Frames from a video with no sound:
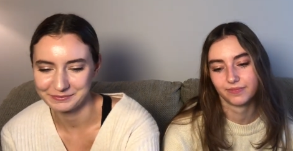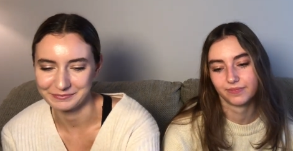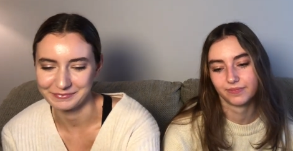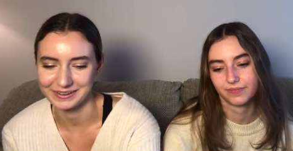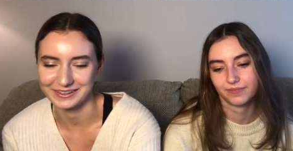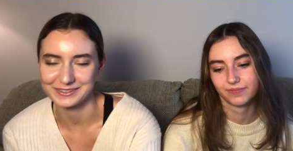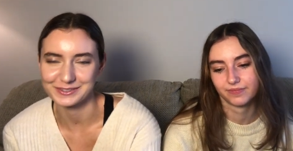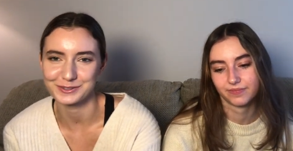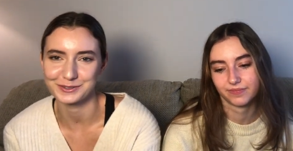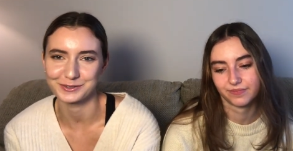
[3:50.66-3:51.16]

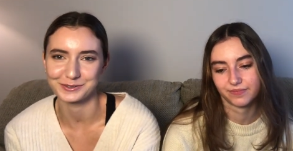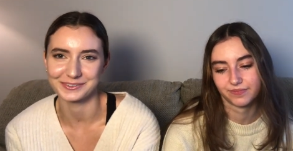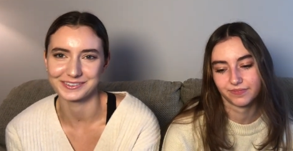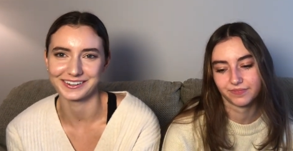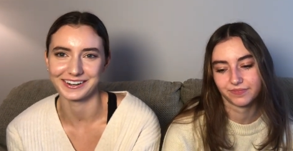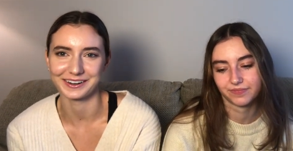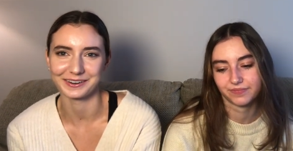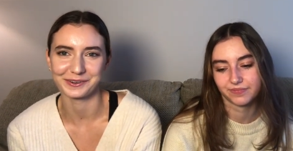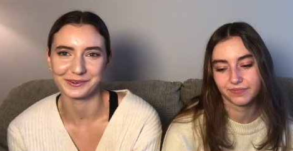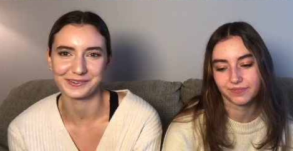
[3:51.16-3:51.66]

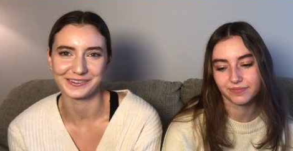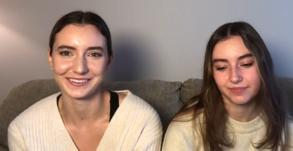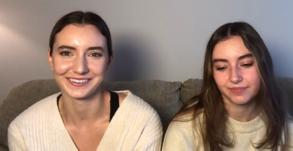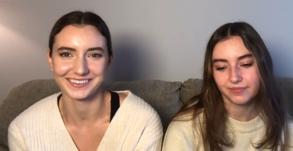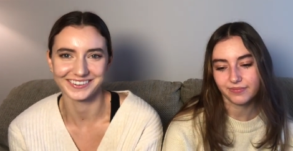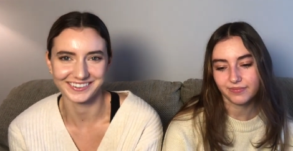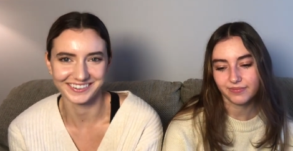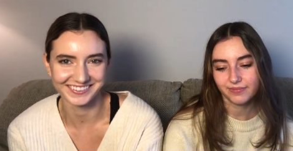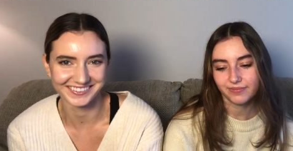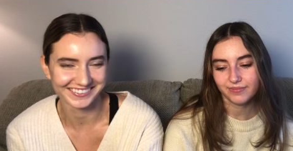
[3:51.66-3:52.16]
Speaker 1: Master
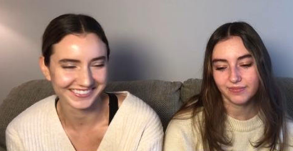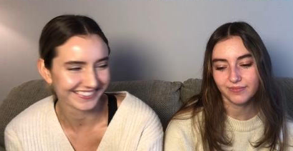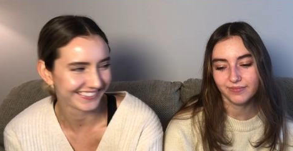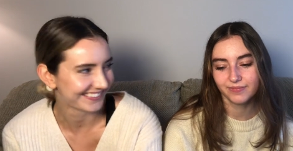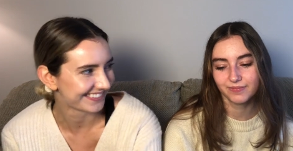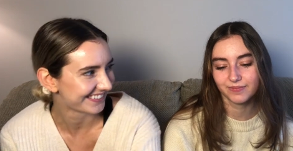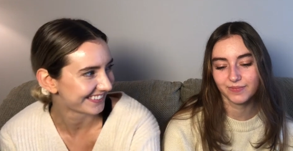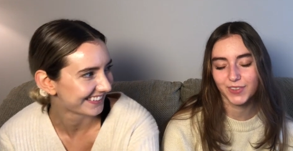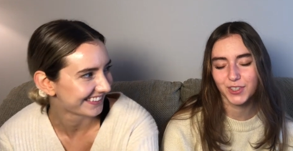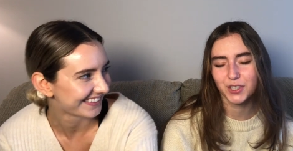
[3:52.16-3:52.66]
Arrowhead.
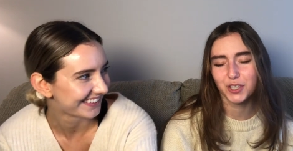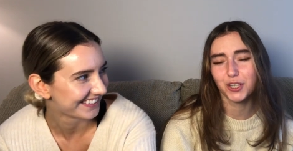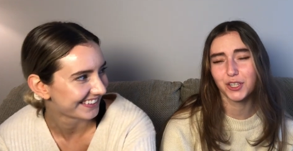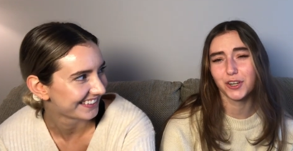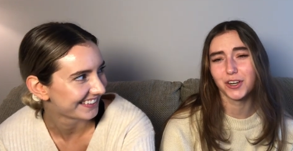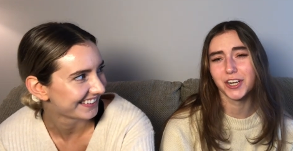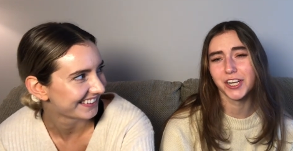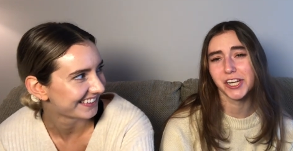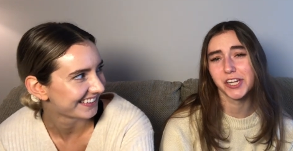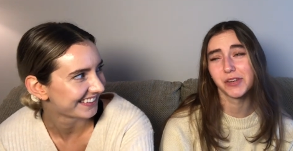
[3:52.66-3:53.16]

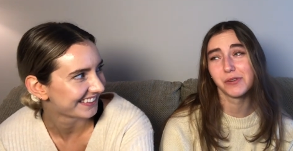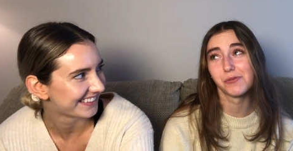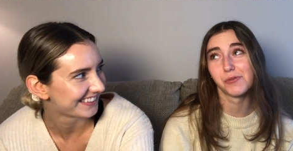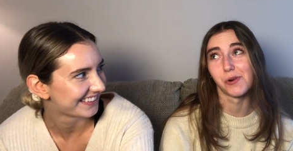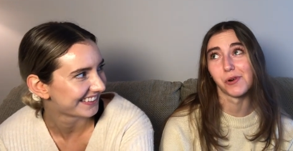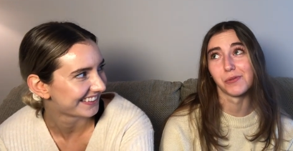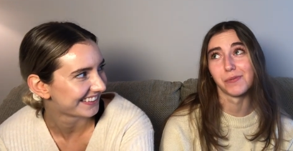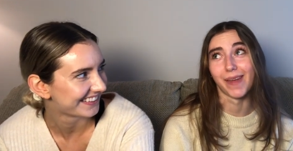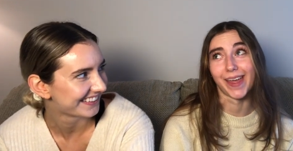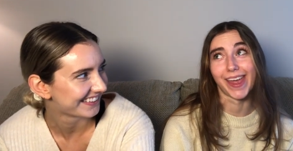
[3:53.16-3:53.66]
Speaker 2: Katara, can you
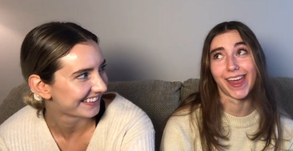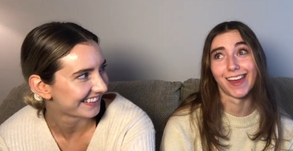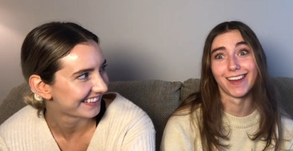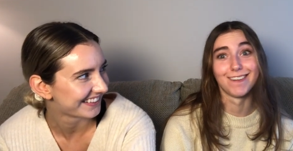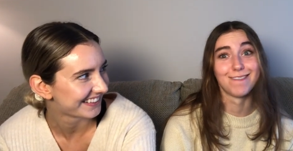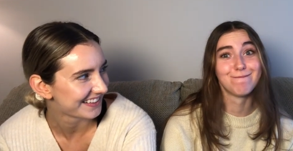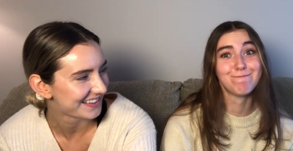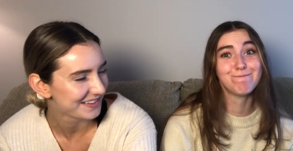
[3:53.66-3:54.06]
hold my hand?